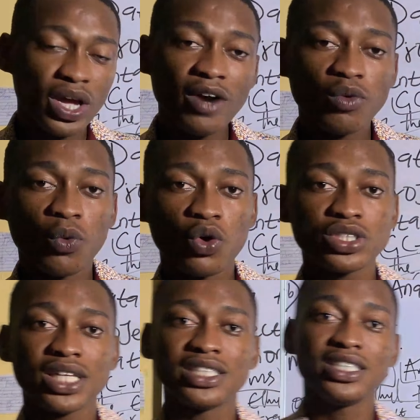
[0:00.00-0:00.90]
have what we call
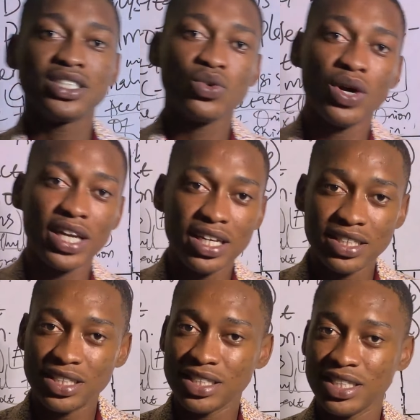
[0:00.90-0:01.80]
statistical
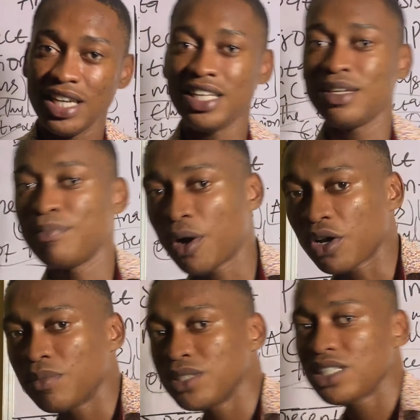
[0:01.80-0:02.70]
analysis in
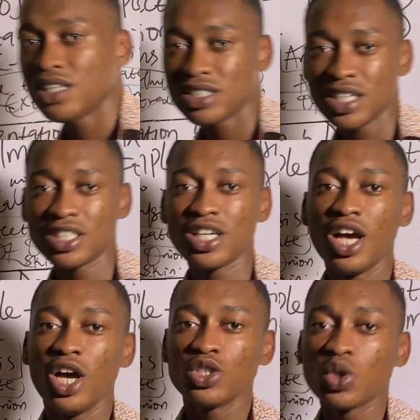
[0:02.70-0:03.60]
biochemistry research.
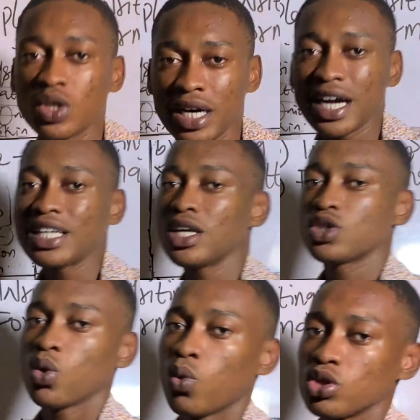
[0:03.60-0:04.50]
So you can carry out
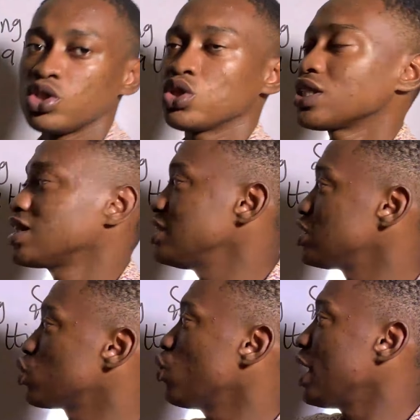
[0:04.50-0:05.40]
your
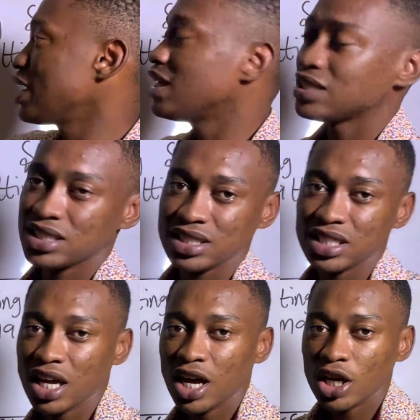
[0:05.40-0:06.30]
statistical analysis
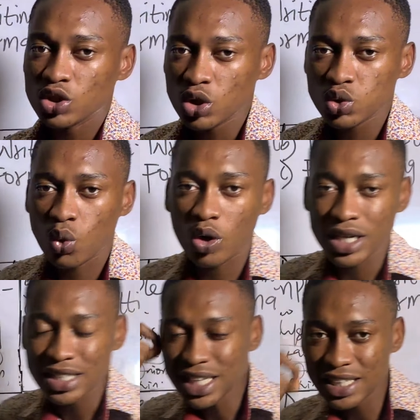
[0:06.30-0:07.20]
just to
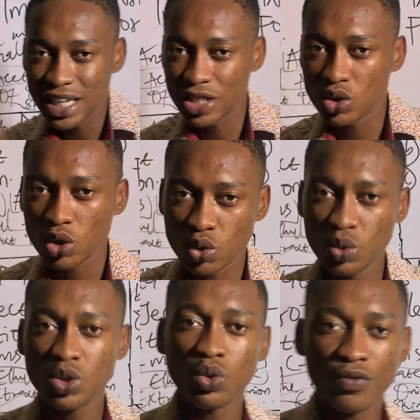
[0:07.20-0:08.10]
understand the results
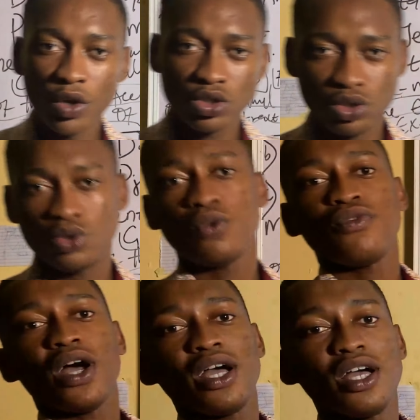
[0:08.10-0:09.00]
which you've gotten so
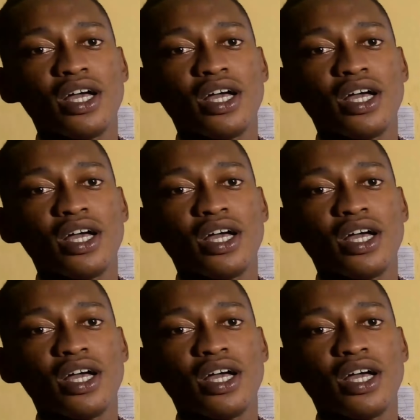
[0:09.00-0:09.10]
far.